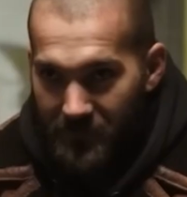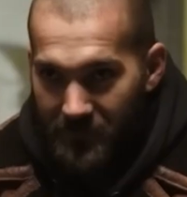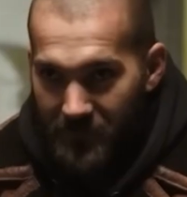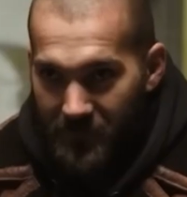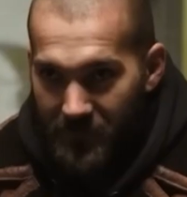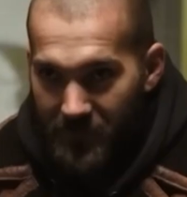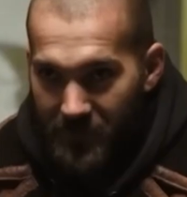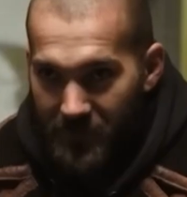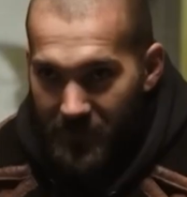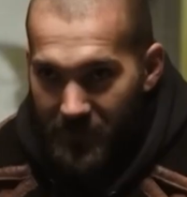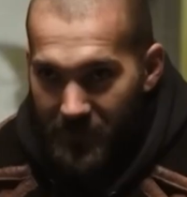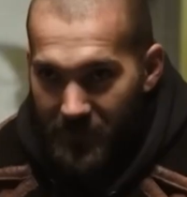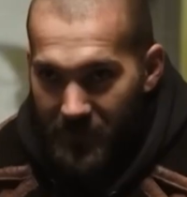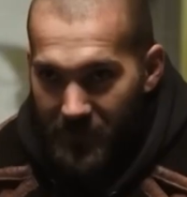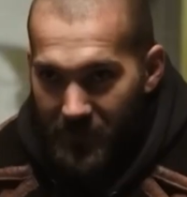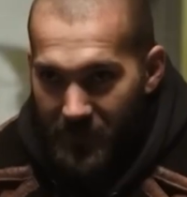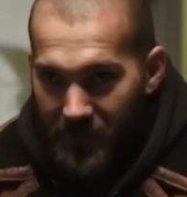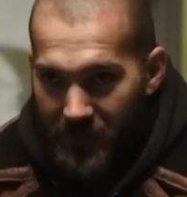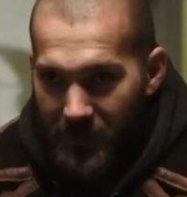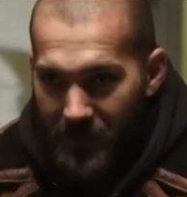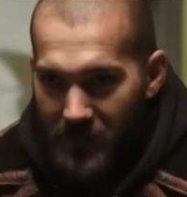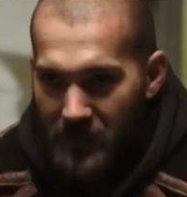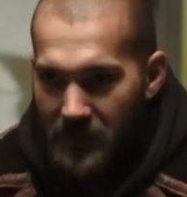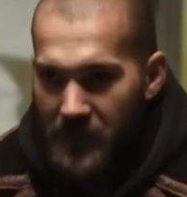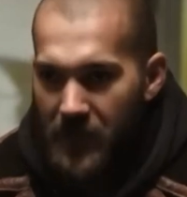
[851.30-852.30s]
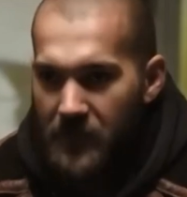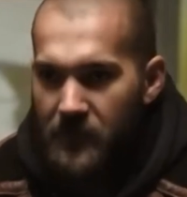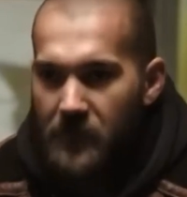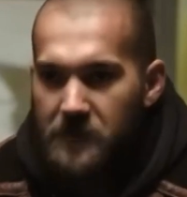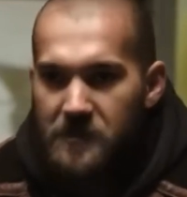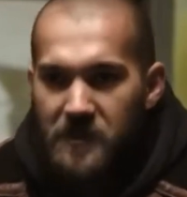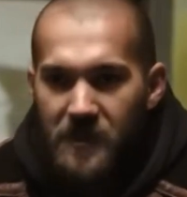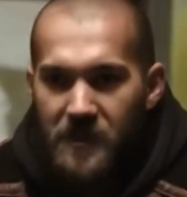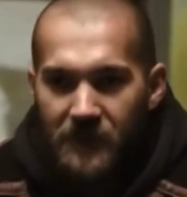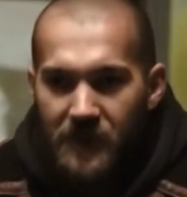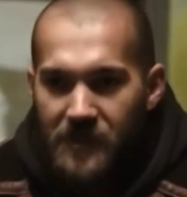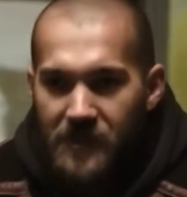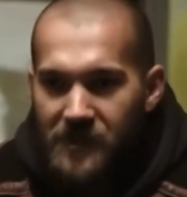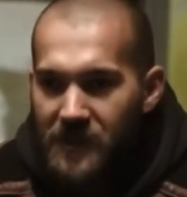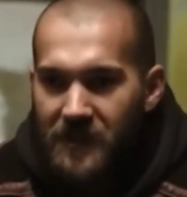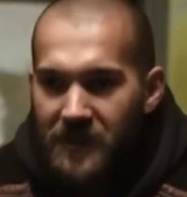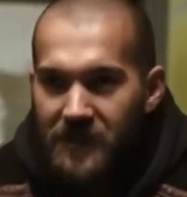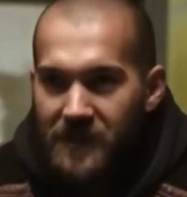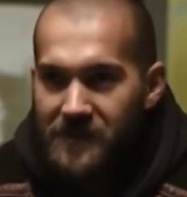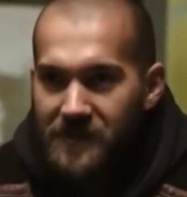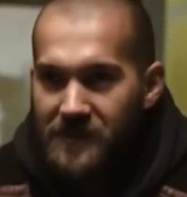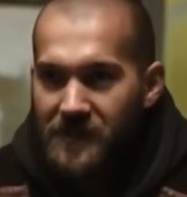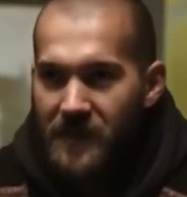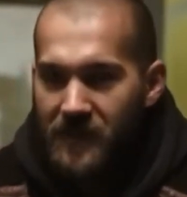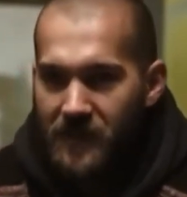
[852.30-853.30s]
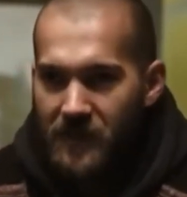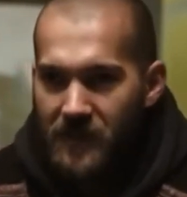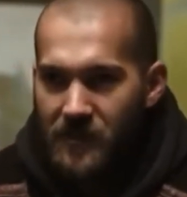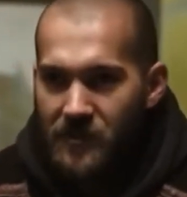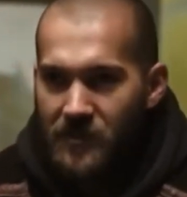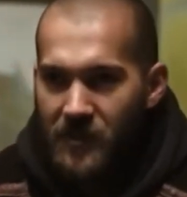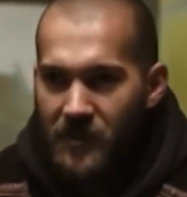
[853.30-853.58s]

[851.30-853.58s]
Likewise, people are born and die,